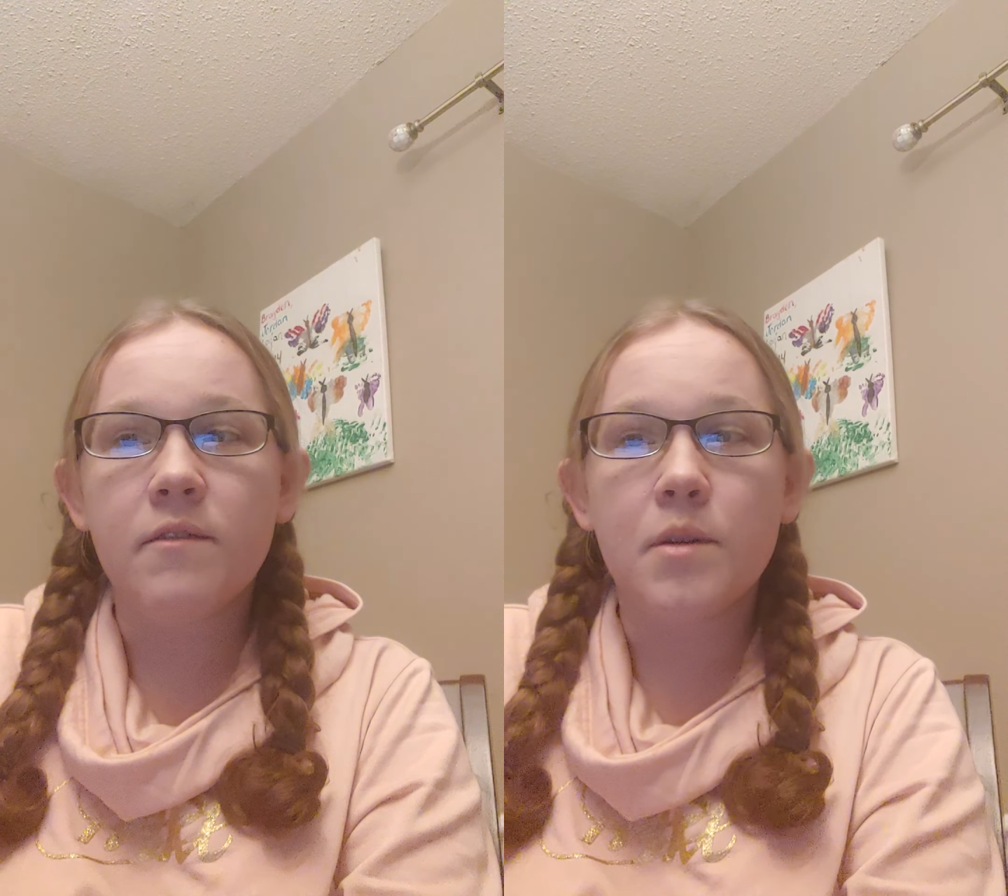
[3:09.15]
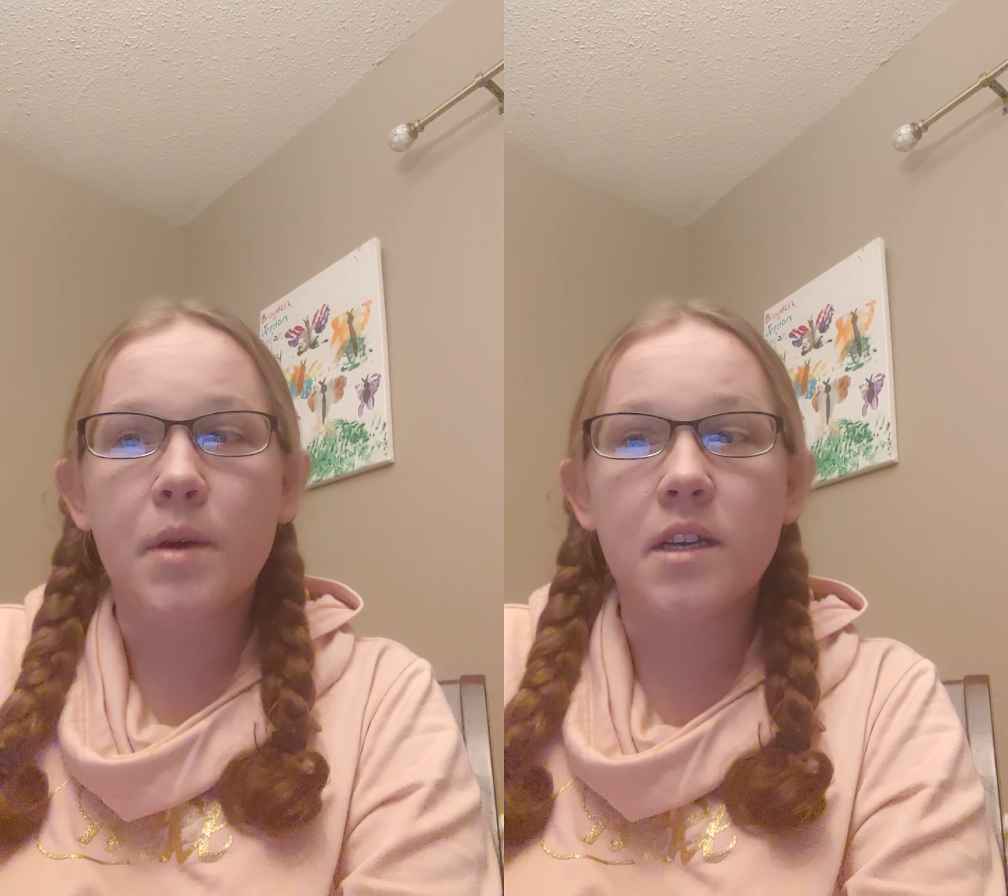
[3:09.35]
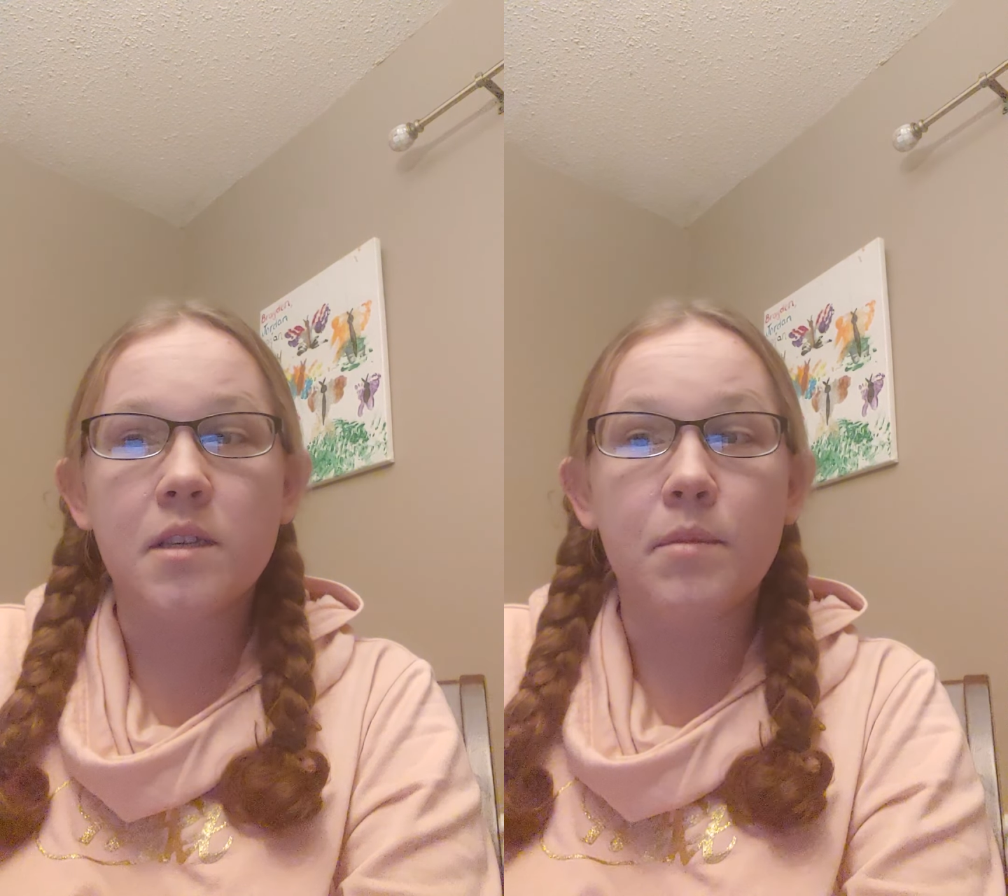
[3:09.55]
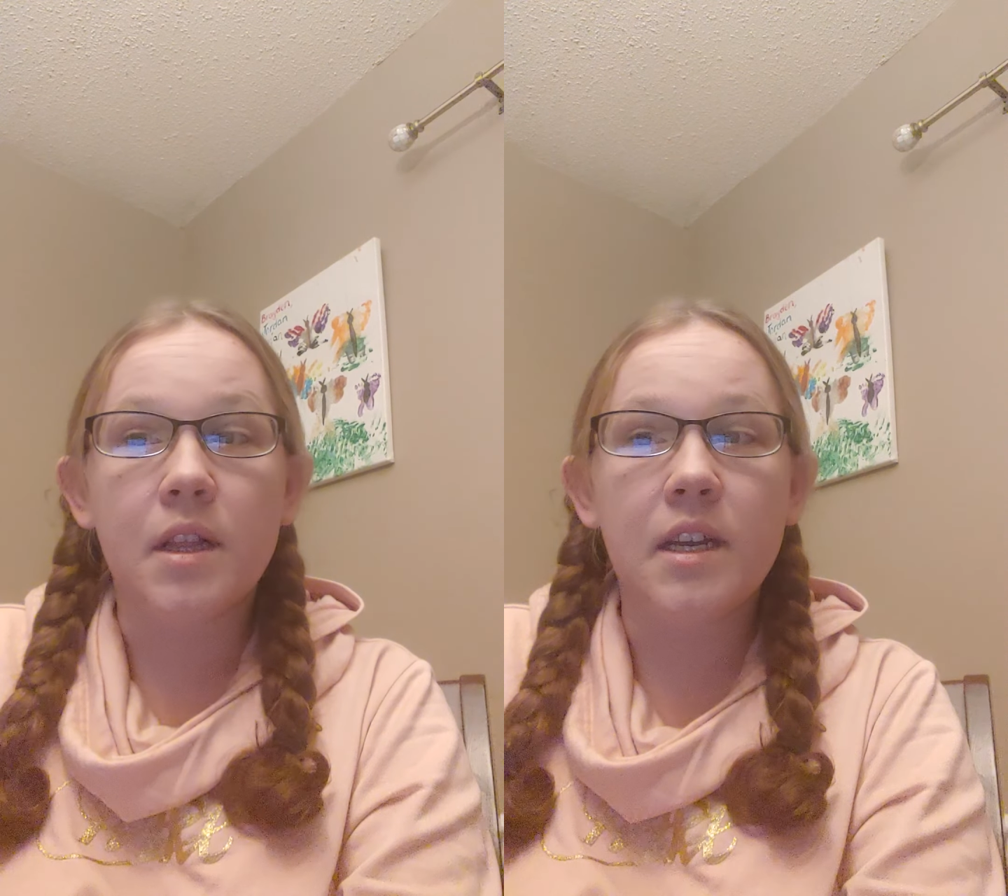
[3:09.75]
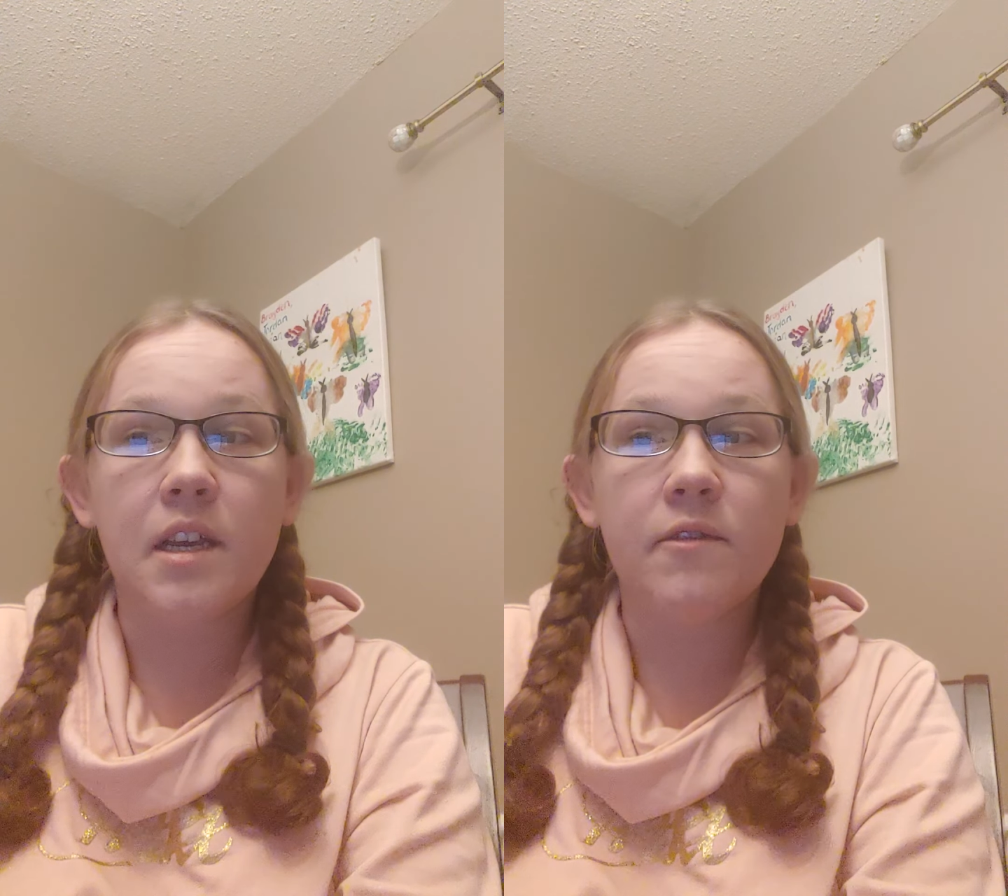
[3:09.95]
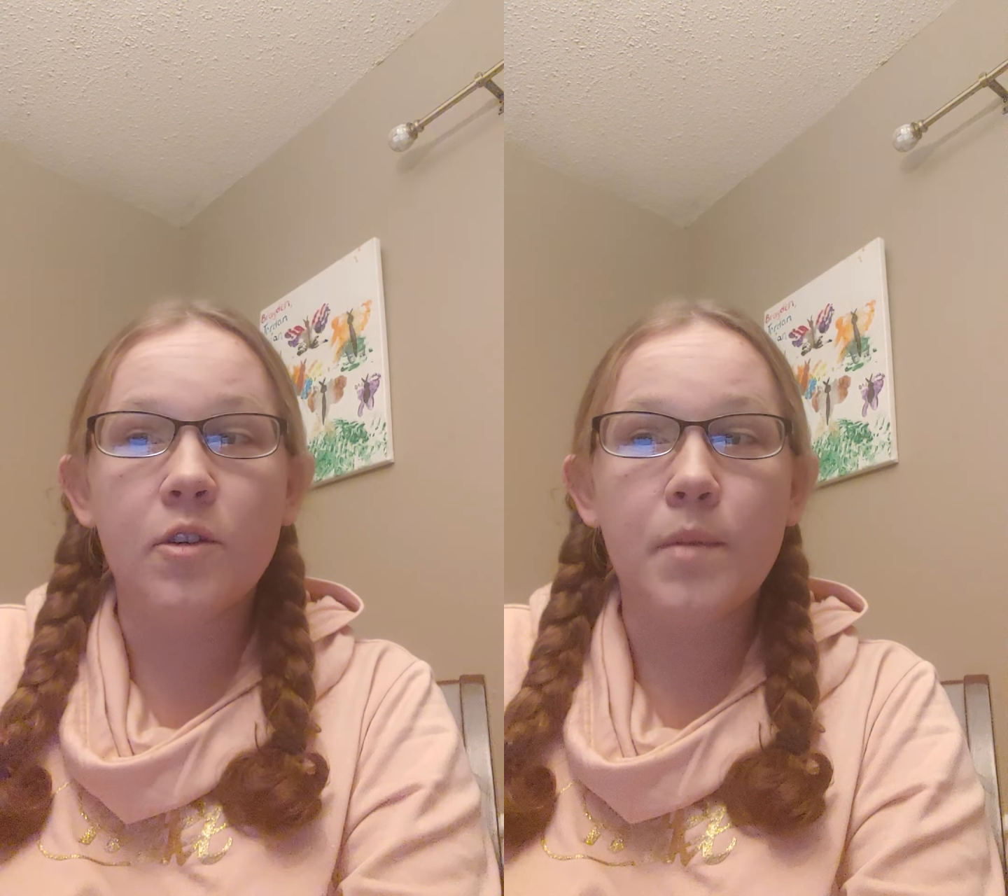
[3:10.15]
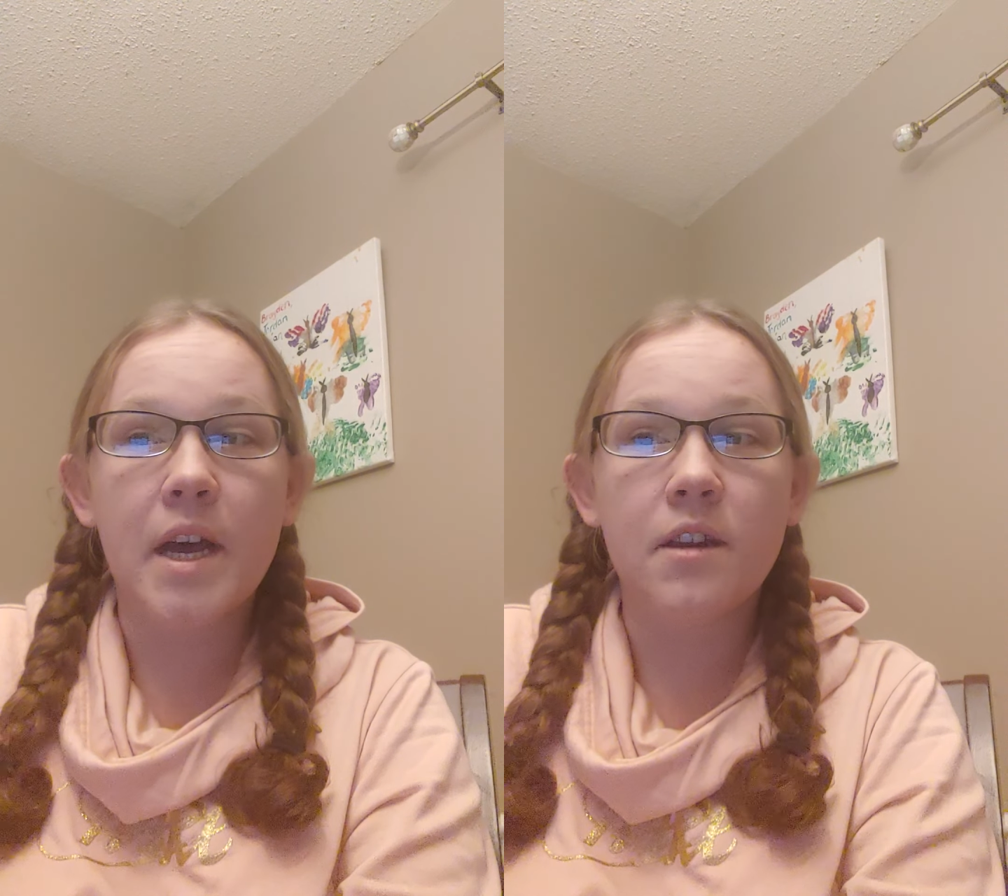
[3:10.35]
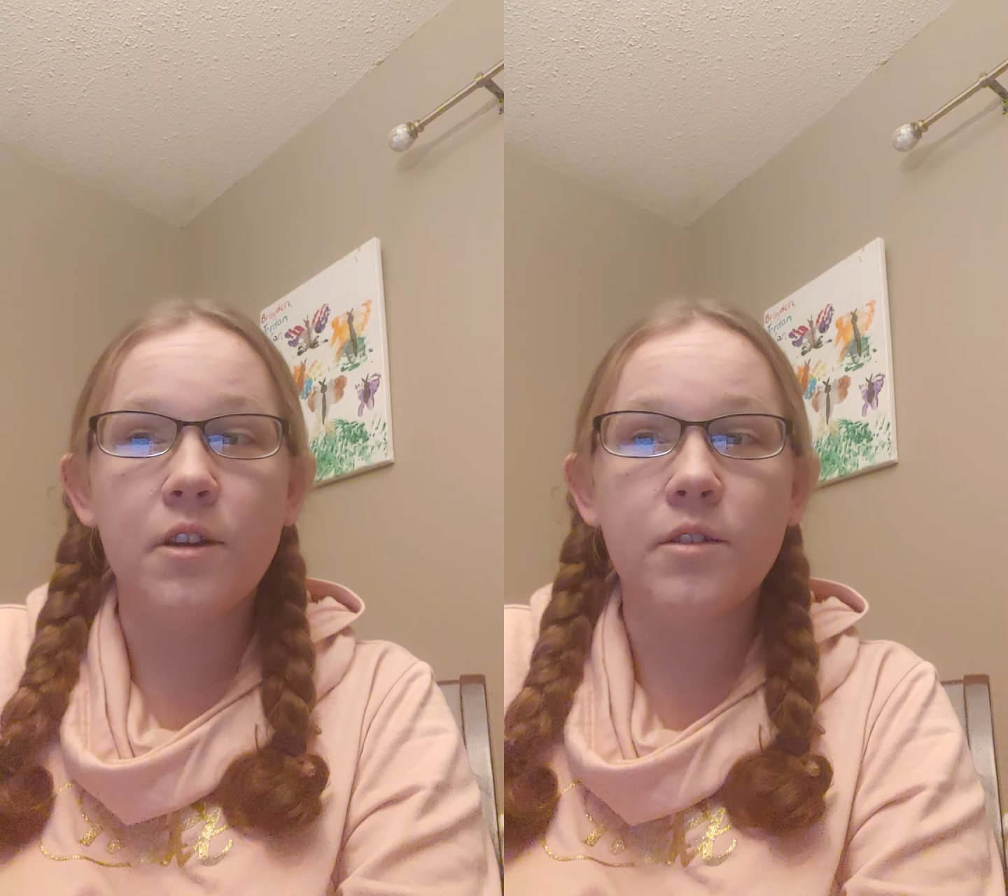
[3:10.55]
of the possibility for
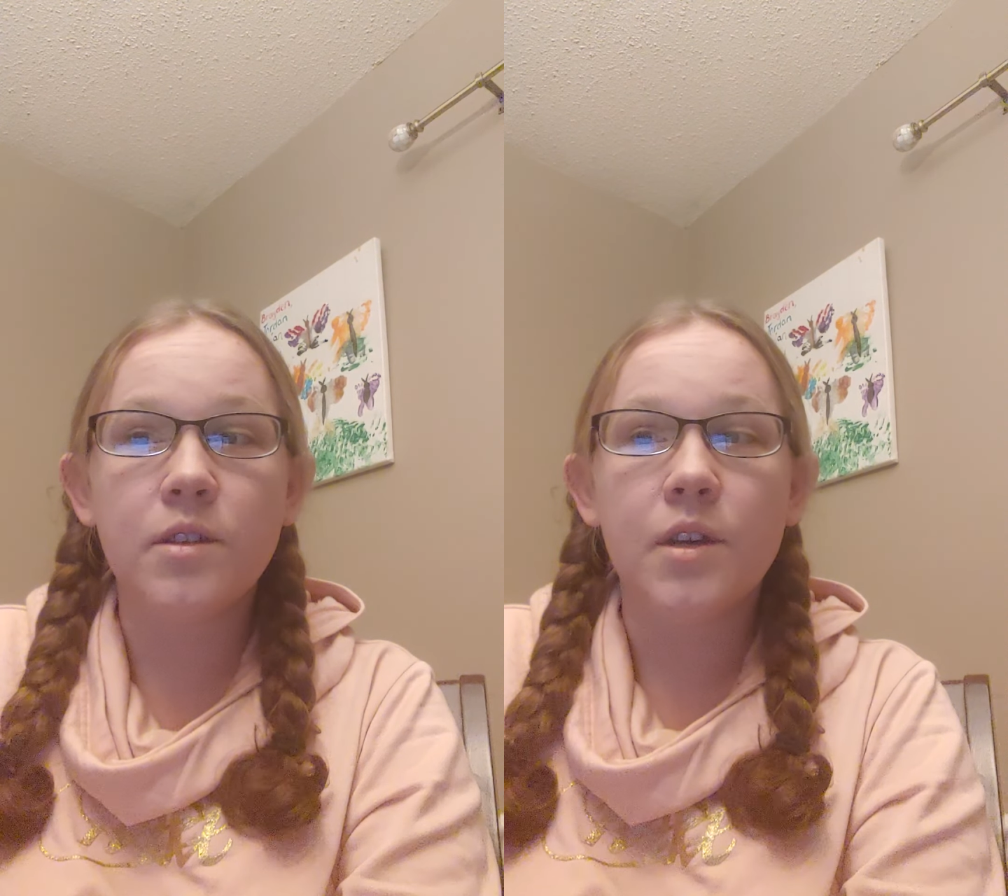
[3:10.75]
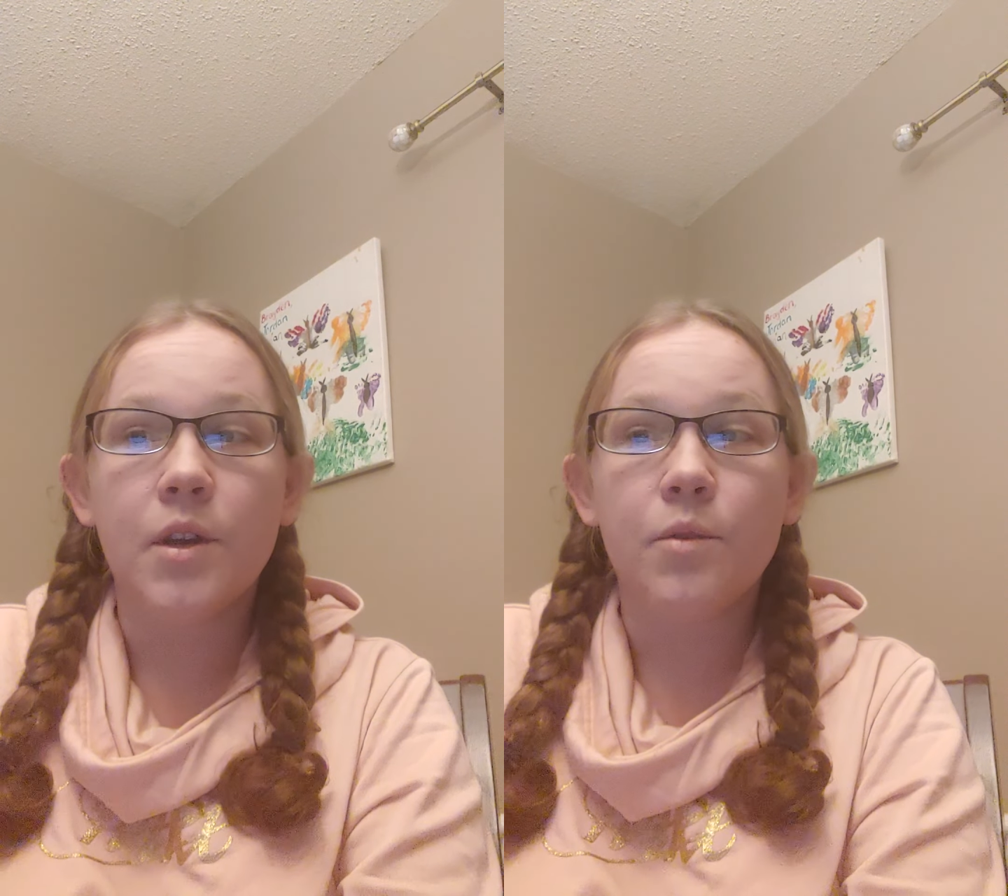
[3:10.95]
bad news